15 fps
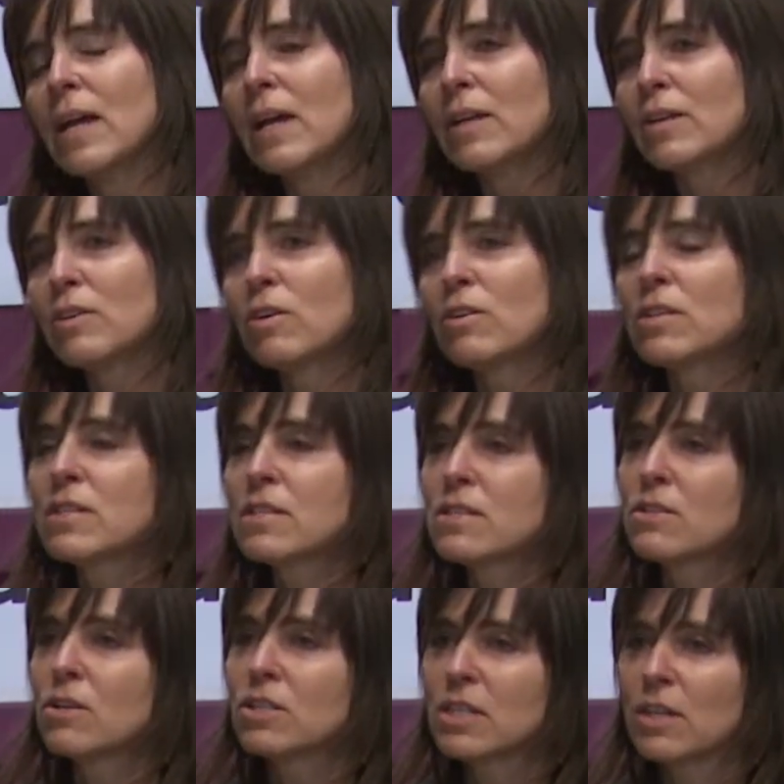this
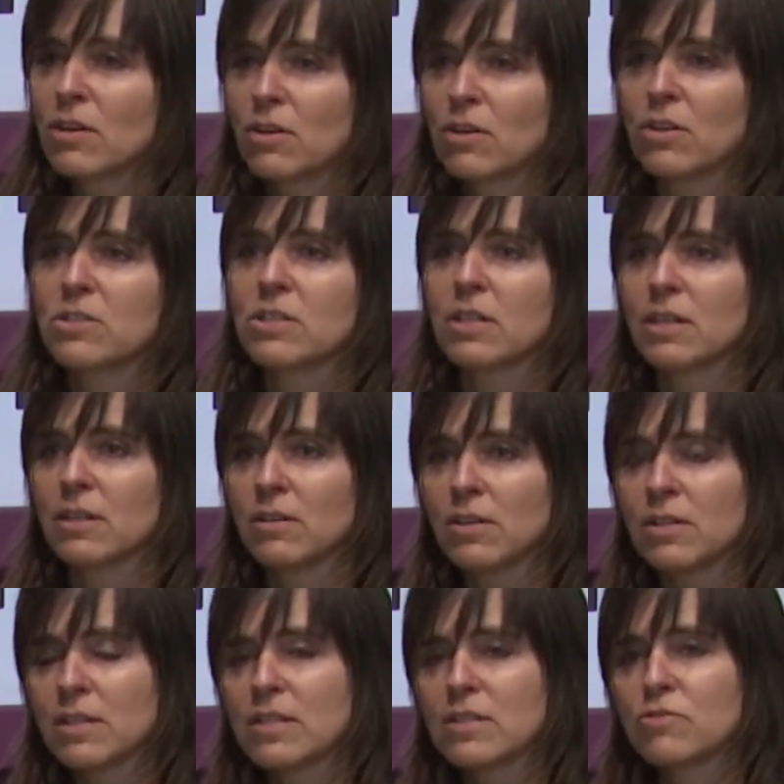is not ecological, all
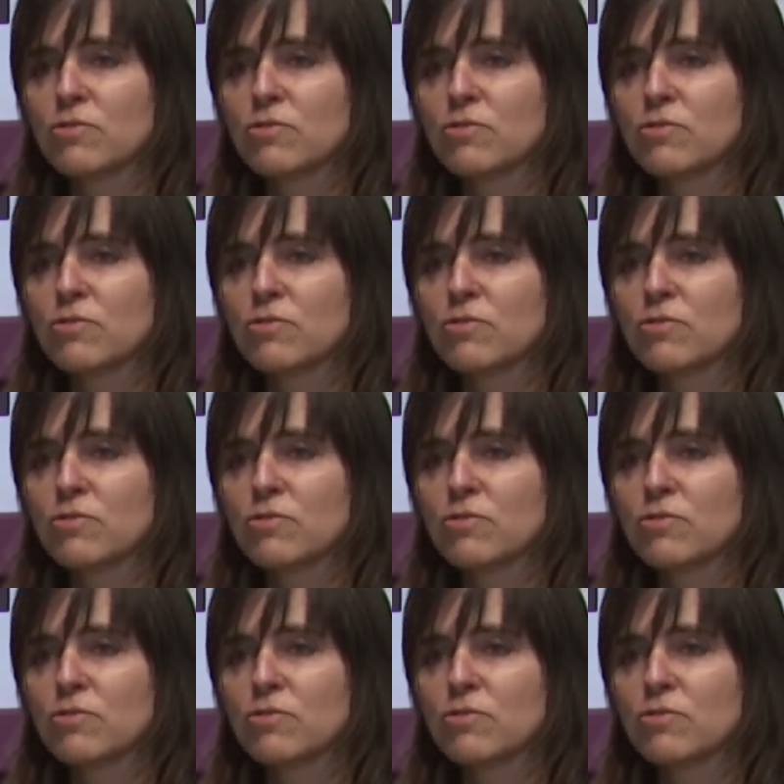this